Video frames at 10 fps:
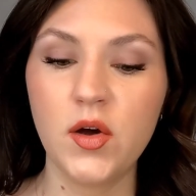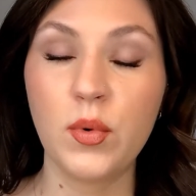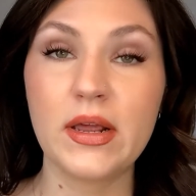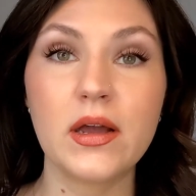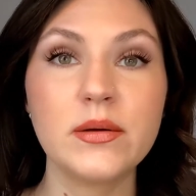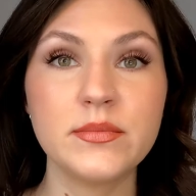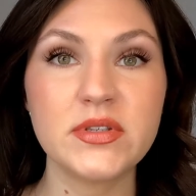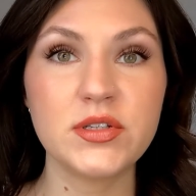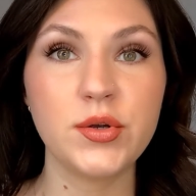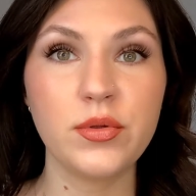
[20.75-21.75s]
When it
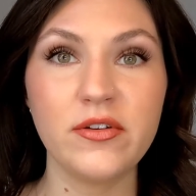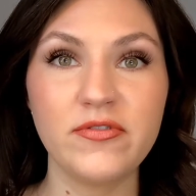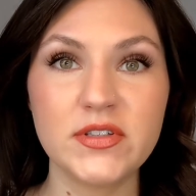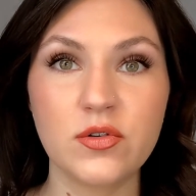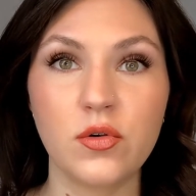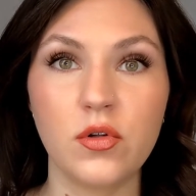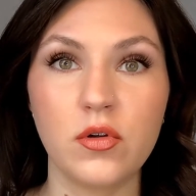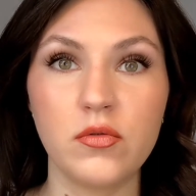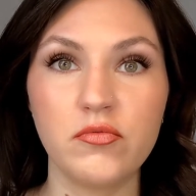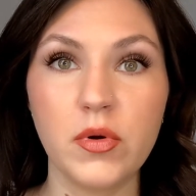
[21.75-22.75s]
comes to the
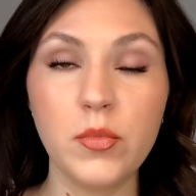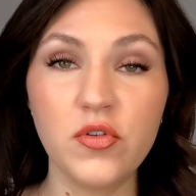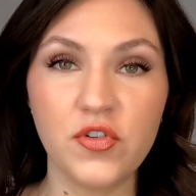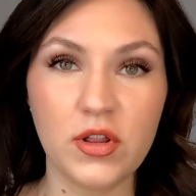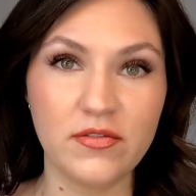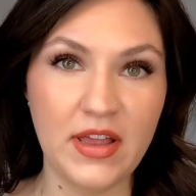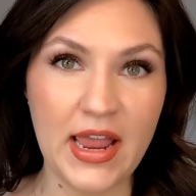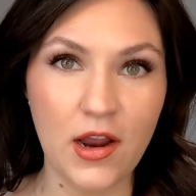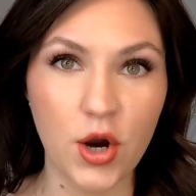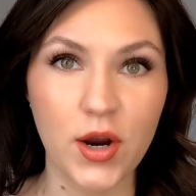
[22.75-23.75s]
physical removal of
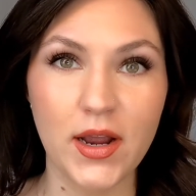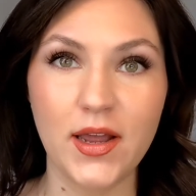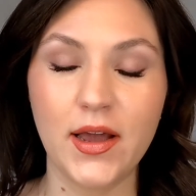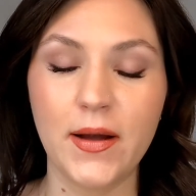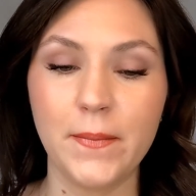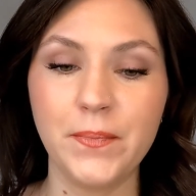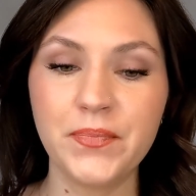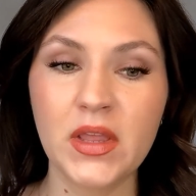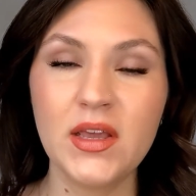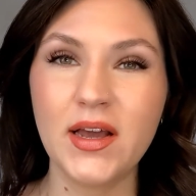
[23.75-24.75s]
hair, um,
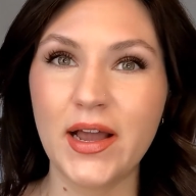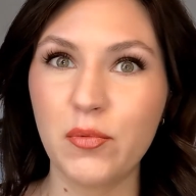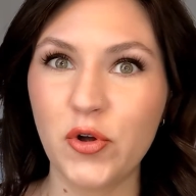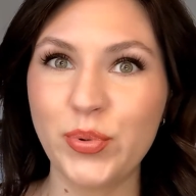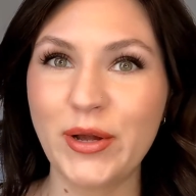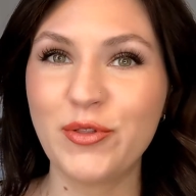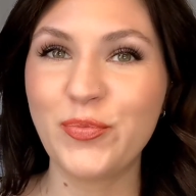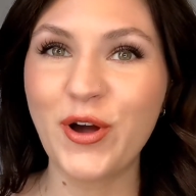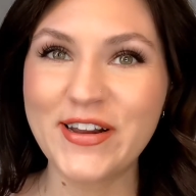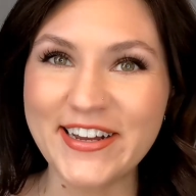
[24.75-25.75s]
I will play with
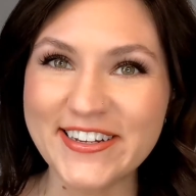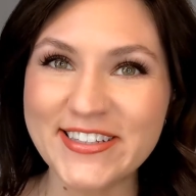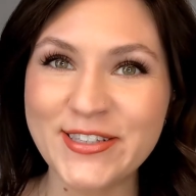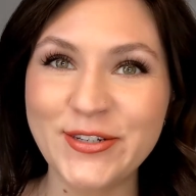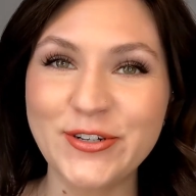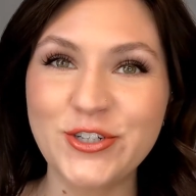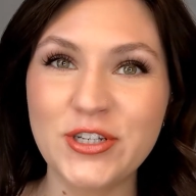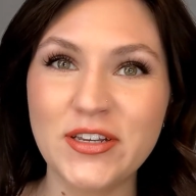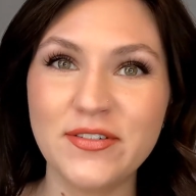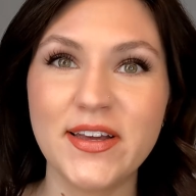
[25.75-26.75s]
products to
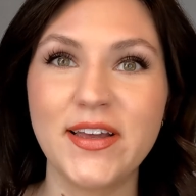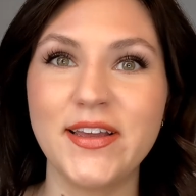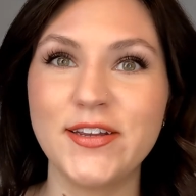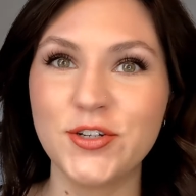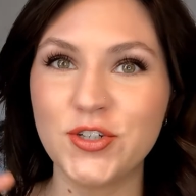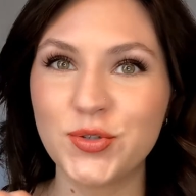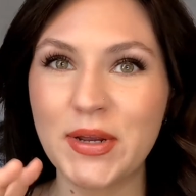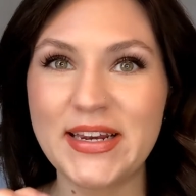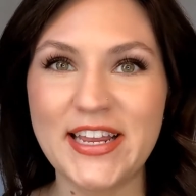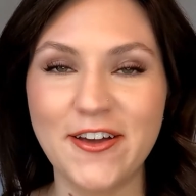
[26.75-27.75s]
achieve a
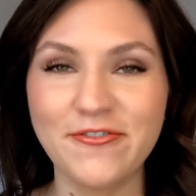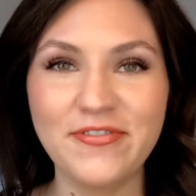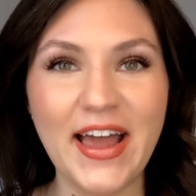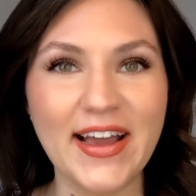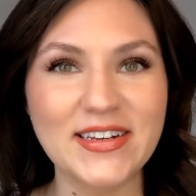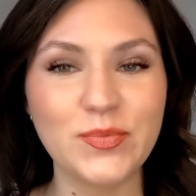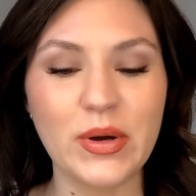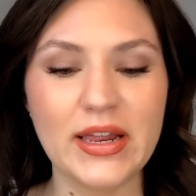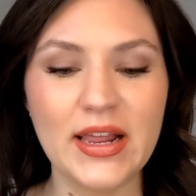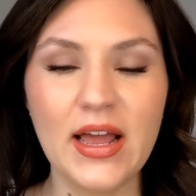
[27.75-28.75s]
trendy effect,
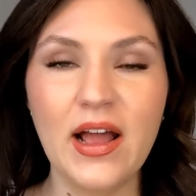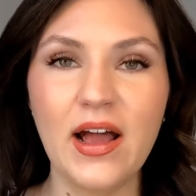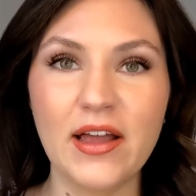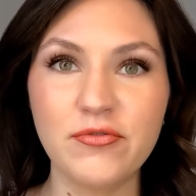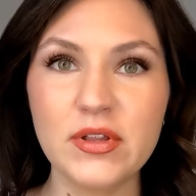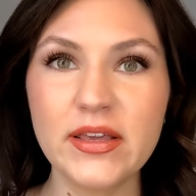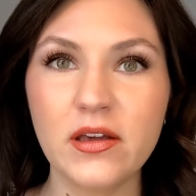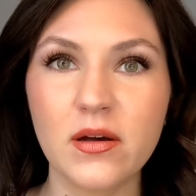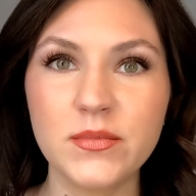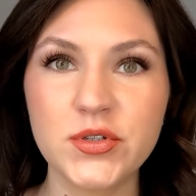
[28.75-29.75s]
but I've really
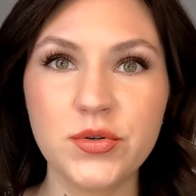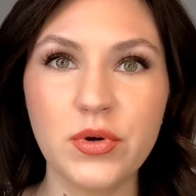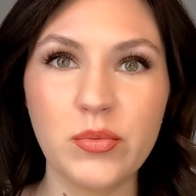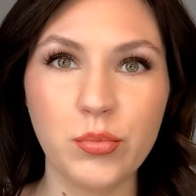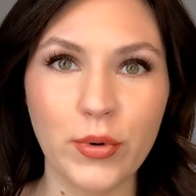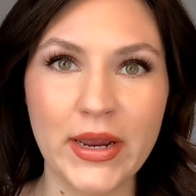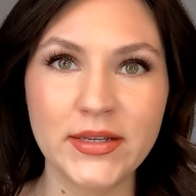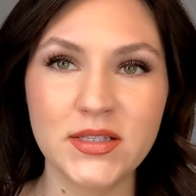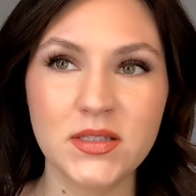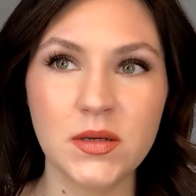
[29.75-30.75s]
come to
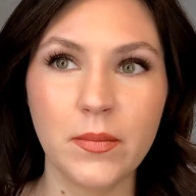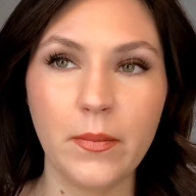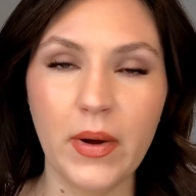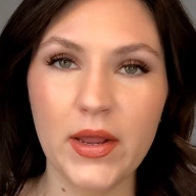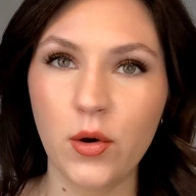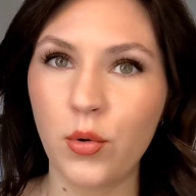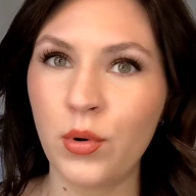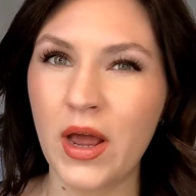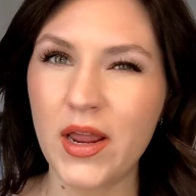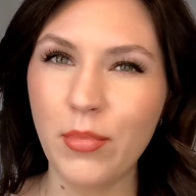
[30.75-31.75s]
embrace my
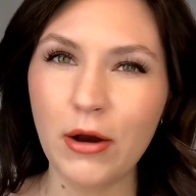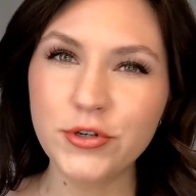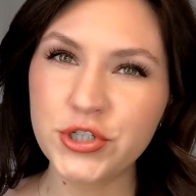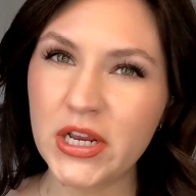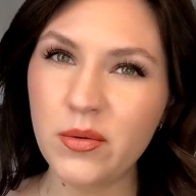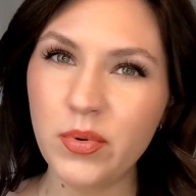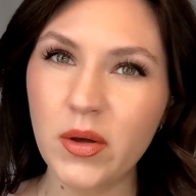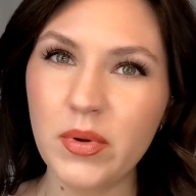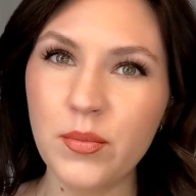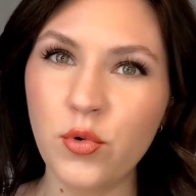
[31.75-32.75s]
own eyebrow shape
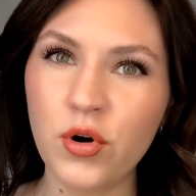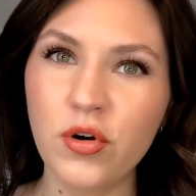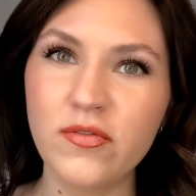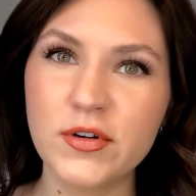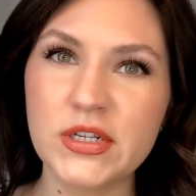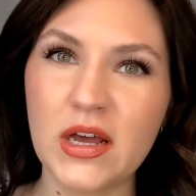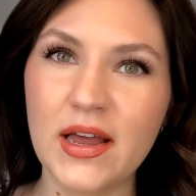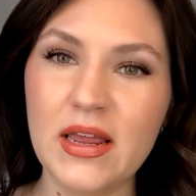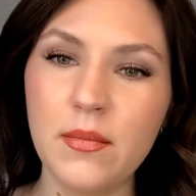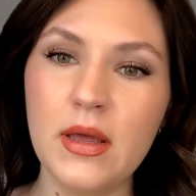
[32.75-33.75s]
a bit more over
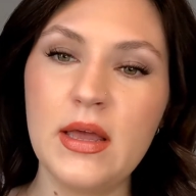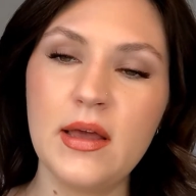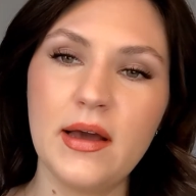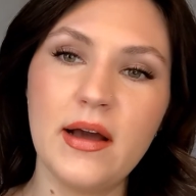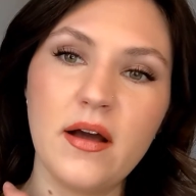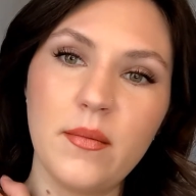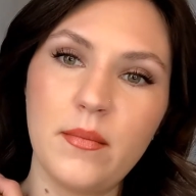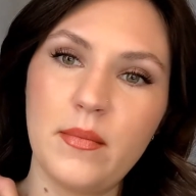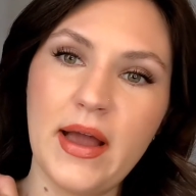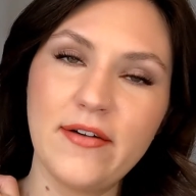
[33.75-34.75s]
time
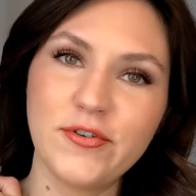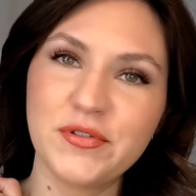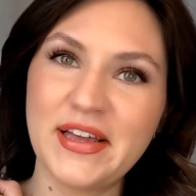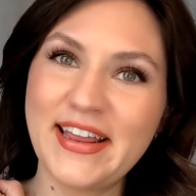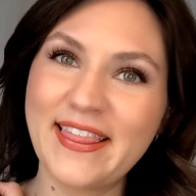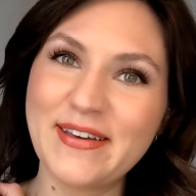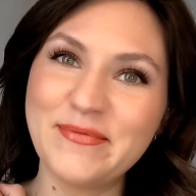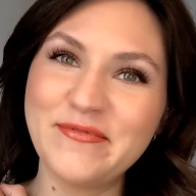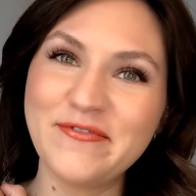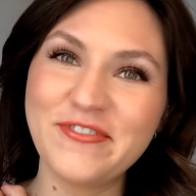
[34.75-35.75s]
um, after letting
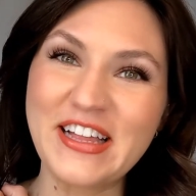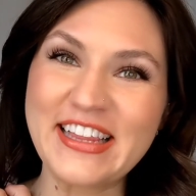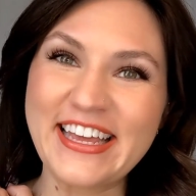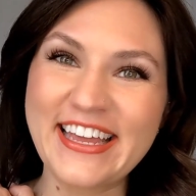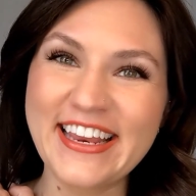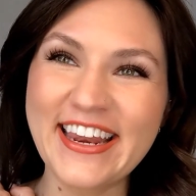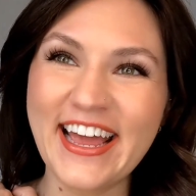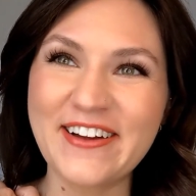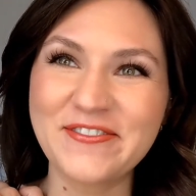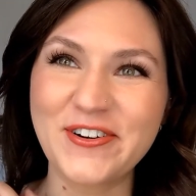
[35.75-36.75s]
them fill in
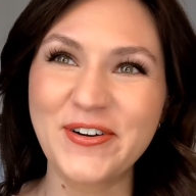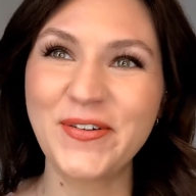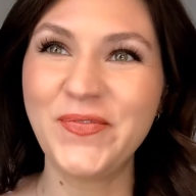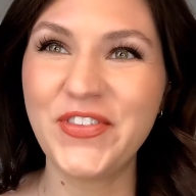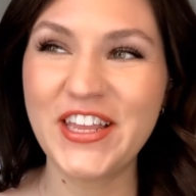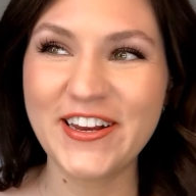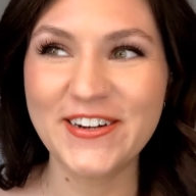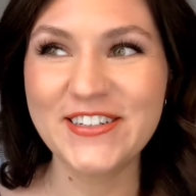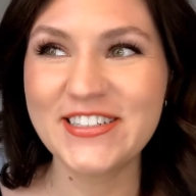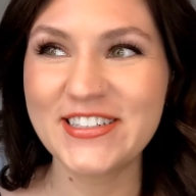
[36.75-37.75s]
after
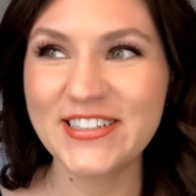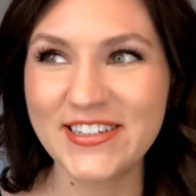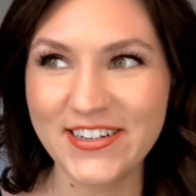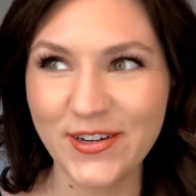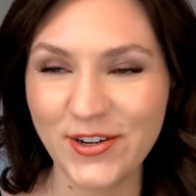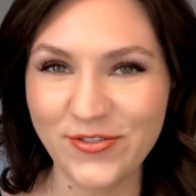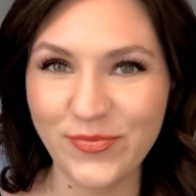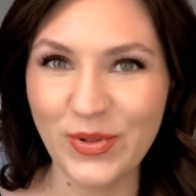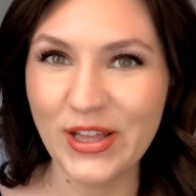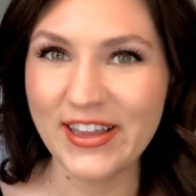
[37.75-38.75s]
years of
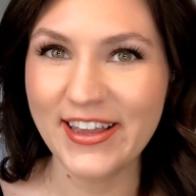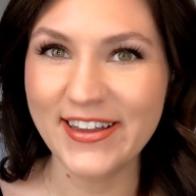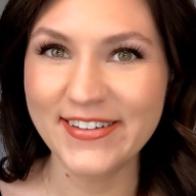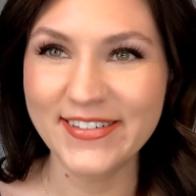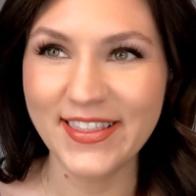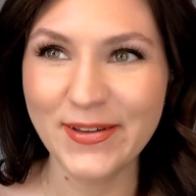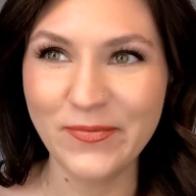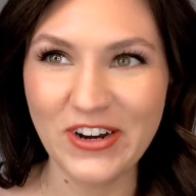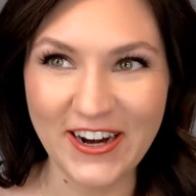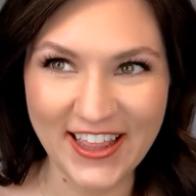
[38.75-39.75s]
plucking
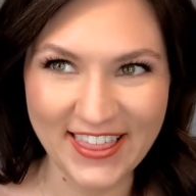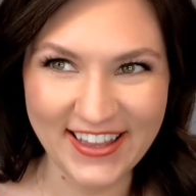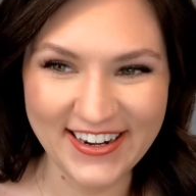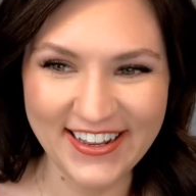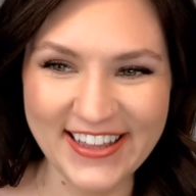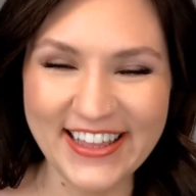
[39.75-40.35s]
them very thin.